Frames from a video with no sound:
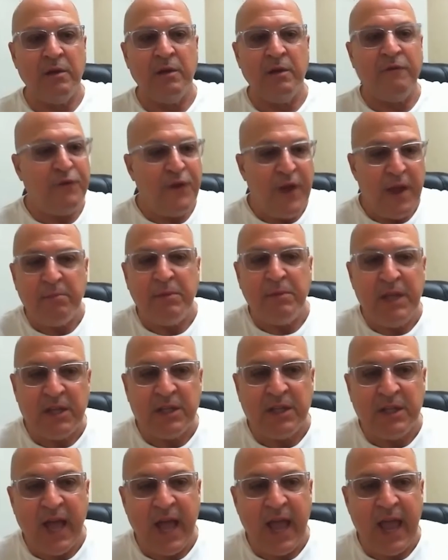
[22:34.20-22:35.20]
Family
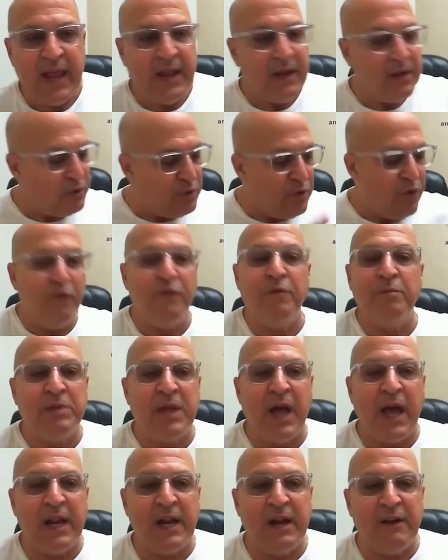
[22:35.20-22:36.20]
of nine. Two of them
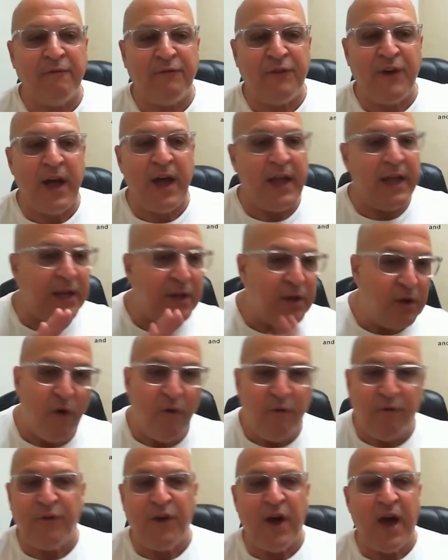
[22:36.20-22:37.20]
died in a fire. No
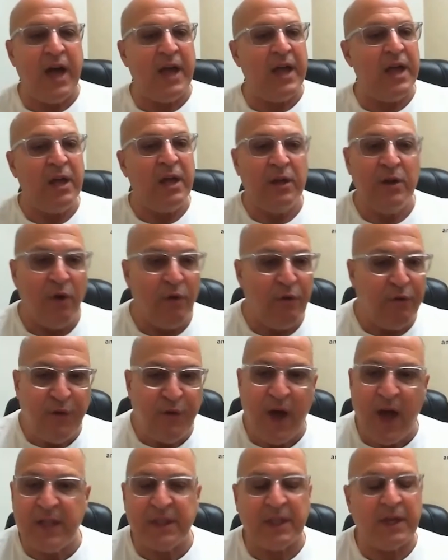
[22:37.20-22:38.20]
fire, no
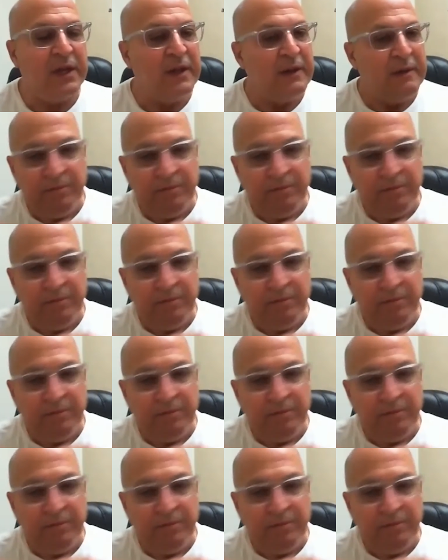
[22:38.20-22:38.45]
father.